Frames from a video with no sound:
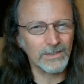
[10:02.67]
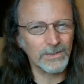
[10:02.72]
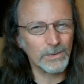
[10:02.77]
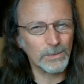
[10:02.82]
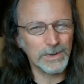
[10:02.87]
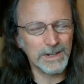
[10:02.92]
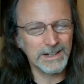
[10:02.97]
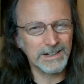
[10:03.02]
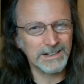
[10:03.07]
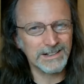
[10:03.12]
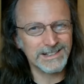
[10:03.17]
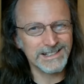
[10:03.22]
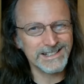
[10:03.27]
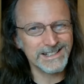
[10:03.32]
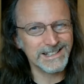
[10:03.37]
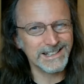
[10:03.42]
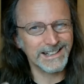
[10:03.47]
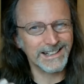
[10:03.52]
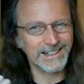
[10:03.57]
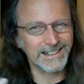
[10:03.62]
on the
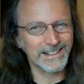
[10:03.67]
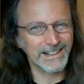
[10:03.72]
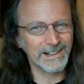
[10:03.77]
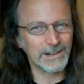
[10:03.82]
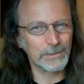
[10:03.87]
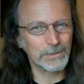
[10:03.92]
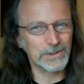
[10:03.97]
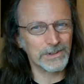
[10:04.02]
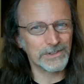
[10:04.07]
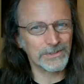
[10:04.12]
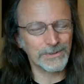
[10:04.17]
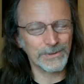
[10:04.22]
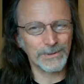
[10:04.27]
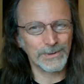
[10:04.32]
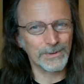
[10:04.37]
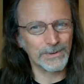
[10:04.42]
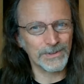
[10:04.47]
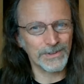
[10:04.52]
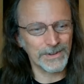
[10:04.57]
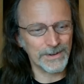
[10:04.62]
wings. And I would have
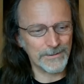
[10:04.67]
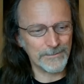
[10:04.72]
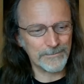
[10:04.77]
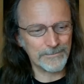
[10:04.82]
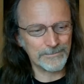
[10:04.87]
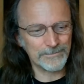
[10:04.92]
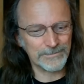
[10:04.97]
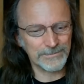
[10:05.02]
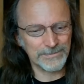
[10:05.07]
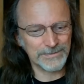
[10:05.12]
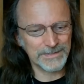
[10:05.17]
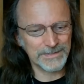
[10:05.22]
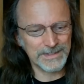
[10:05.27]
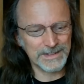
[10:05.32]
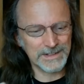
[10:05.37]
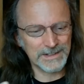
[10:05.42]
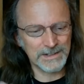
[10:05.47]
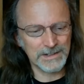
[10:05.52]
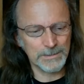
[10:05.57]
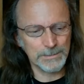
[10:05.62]
thought that
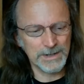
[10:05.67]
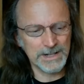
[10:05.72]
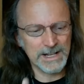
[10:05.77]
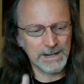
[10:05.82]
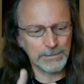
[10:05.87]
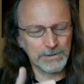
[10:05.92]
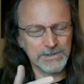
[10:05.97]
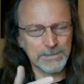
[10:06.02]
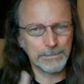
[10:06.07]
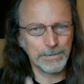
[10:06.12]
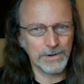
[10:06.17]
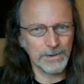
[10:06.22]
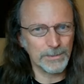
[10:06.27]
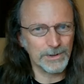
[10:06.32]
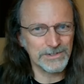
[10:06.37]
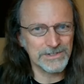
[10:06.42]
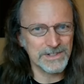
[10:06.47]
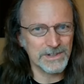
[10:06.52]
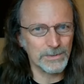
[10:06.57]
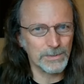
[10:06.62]
you'd have been able to put them
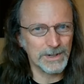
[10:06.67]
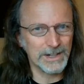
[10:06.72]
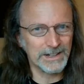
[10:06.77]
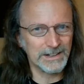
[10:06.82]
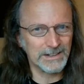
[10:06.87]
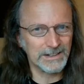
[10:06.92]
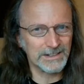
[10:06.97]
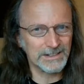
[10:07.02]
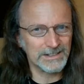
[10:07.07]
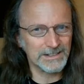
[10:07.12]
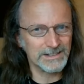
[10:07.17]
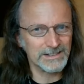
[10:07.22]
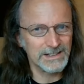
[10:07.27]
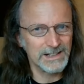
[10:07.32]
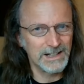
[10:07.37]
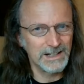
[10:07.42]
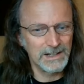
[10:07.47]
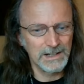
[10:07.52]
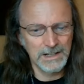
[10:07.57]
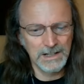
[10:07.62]
onto the wings
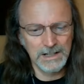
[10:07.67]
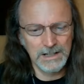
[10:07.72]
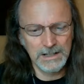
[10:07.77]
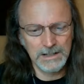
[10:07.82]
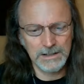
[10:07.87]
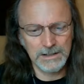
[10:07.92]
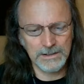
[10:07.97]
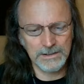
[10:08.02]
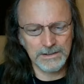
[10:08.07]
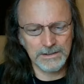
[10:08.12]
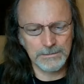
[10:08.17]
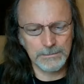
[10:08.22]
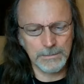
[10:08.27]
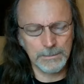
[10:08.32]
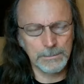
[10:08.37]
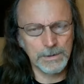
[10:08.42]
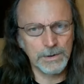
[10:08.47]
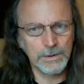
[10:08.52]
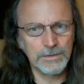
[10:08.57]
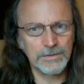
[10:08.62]
and
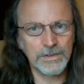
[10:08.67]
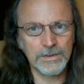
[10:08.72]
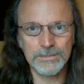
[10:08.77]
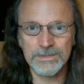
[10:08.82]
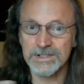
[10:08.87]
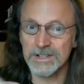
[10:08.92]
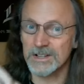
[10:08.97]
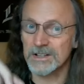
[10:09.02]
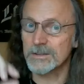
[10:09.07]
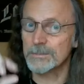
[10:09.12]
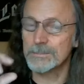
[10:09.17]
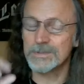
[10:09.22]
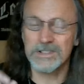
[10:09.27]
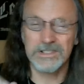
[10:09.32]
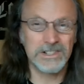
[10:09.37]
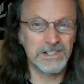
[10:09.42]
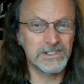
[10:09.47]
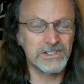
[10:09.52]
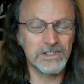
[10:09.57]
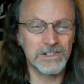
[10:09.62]
move them so you can
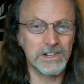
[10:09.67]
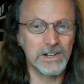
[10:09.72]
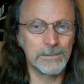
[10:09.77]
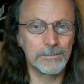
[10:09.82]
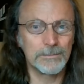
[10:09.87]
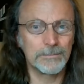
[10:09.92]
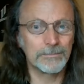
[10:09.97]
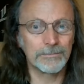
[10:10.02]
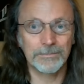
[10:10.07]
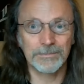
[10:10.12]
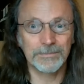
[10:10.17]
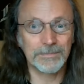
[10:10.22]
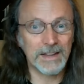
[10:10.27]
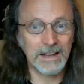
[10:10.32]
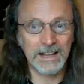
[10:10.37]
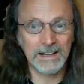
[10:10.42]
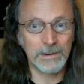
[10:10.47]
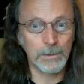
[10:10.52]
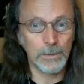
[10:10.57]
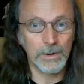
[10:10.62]
position them
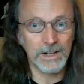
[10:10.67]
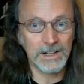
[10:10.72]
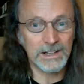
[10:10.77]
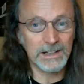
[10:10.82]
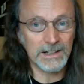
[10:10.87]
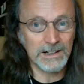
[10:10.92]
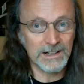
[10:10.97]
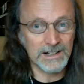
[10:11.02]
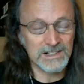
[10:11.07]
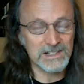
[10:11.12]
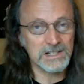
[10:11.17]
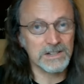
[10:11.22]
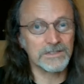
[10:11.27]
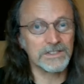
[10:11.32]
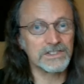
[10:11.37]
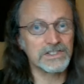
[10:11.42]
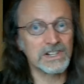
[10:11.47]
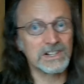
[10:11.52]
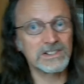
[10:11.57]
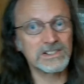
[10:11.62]
anywhere you like. So if
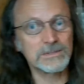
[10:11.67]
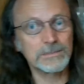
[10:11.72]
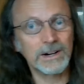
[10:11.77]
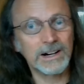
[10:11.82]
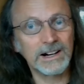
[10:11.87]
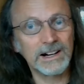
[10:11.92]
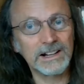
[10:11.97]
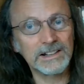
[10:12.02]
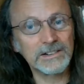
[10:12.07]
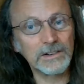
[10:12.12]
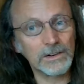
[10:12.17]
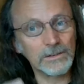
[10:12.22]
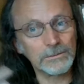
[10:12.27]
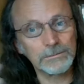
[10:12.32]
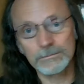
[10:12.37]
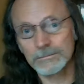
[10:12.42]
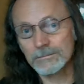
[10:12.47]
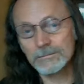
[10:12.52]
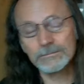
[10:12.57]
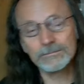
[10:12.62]
you change your mind on,
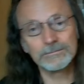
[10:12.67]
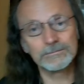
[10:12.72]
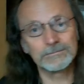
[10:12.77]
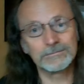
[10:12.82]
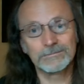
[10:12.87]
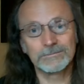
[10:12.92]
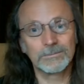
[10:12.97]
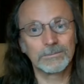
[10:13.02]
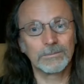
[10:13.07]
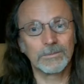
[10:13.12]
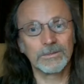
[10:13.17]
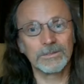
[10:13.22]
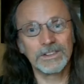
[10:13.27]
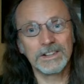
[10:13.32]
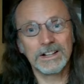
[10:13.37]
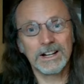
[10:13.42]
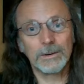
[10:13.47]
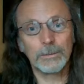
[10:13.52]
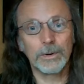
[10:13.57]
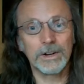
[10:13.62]

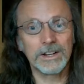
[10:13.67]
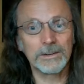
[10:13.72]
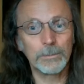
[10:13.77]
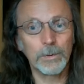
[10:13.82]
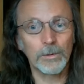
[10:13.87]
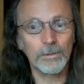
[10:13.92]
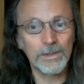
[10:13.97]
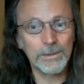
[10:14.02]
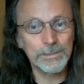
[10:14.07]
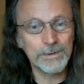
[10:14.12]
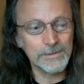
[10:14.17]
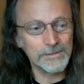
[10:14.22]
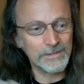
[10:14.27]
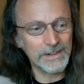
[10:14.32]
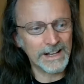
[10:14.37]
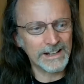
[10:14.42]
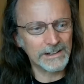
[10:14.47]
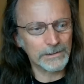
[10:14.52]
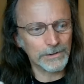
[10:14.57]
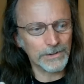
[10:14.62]
you know, where you want
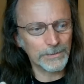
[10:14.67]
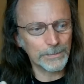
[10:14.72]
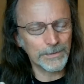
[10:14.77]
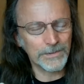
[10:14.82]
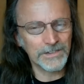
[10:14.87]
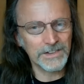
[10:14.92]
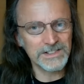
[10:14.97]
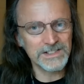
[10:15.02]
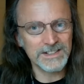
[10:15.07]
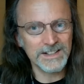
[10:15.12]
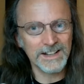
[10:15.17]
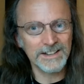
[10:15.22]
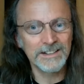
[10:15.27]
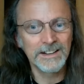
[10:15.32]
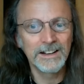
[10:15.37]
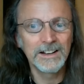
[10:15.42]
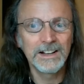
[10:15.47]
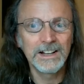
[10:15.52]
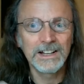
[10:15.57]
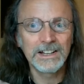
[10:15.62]
the ailerons positioning,
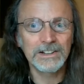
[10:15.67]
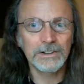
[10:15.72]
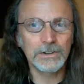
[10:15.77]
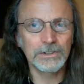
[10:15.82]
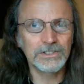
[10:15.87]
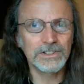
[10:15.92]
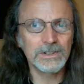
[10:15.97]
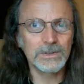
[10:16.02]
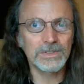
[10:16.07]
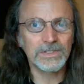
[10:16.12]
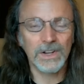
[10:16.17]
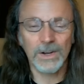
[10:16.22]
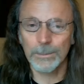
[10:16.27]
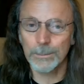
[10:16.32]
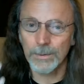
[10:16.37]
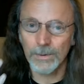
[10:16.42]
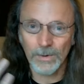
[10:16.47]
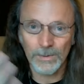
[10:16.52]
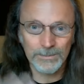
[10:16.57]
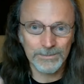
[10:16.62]
you could do so,
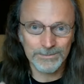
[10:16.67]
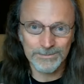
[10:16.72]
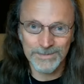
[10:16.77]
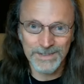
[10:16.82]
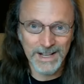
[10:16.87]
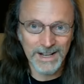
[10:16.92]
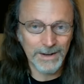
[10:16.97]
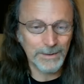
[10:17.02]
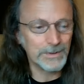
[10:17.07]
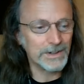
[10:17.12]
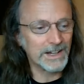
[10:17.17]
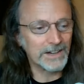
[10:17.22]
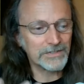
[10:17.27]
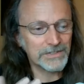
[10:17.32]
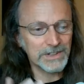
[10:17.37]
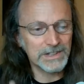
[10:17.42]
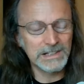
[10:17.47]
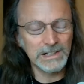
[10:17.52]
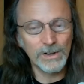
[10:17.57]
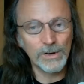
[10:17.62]
but no, you have
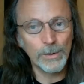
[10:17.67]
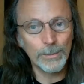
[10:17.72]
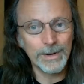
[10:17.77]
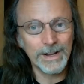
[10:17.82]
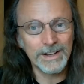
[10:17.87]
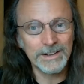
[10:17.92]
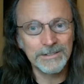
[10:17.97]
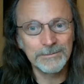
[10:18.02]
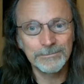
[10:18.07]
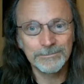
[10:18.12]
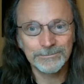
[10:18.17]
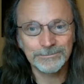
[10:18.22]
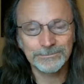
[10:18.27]
to glue them in